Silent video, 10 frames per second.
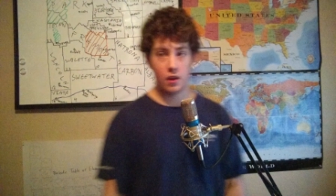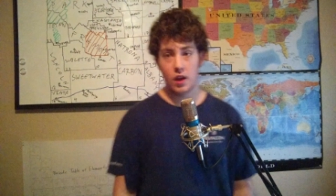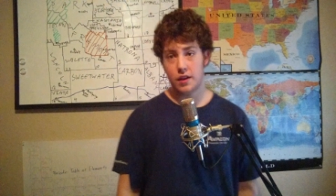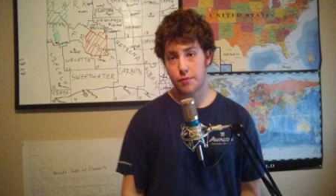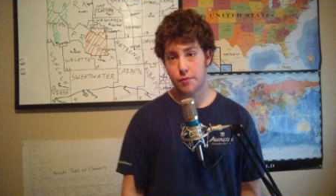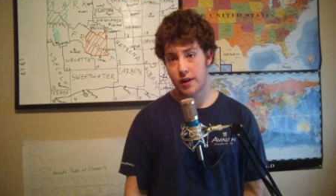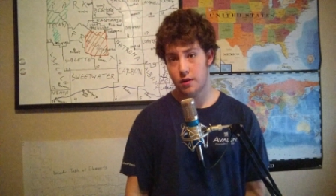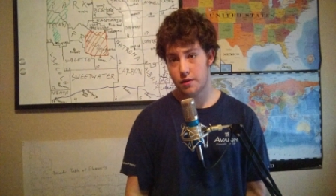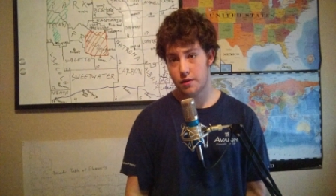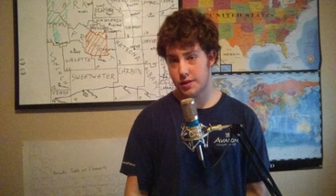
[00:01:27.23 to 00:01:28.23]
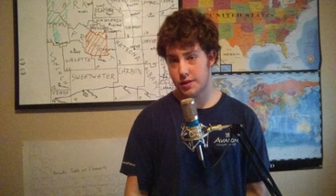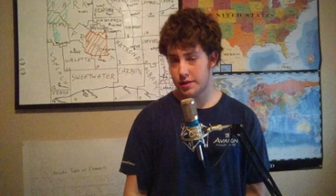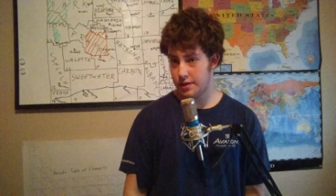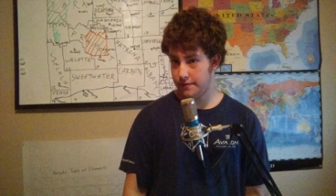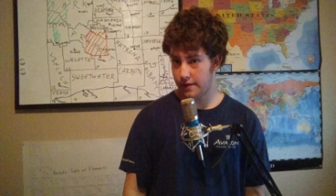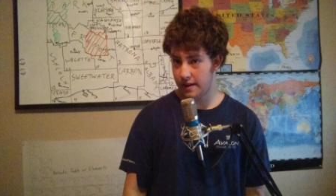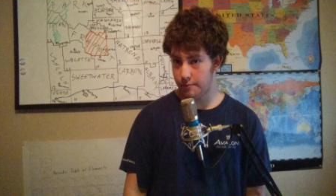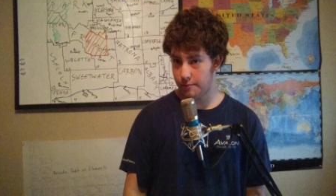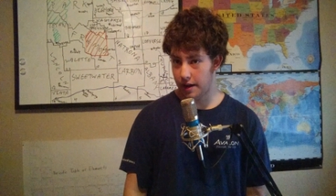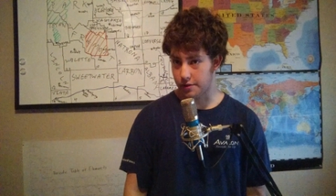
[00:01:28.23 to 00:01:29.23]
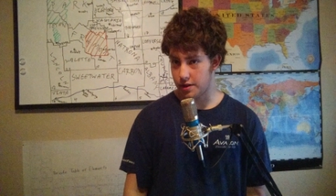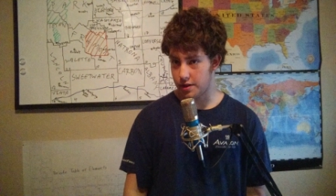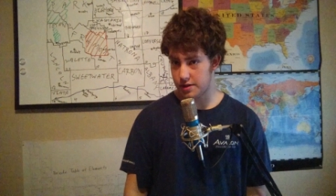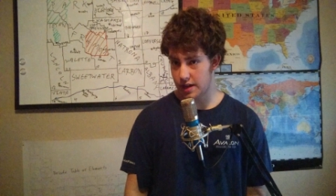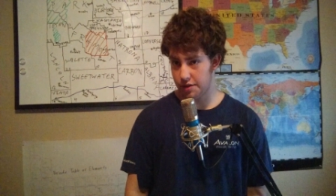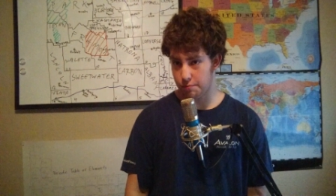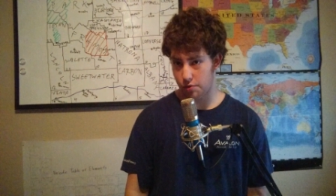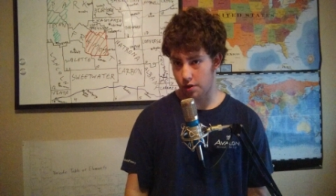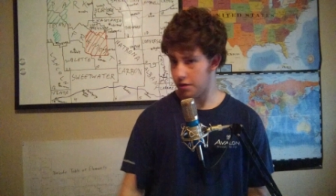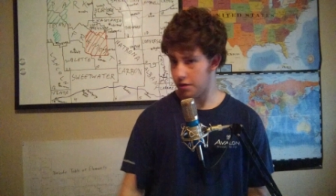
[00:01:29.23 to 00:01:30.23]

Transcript: and 365 miles on the south border.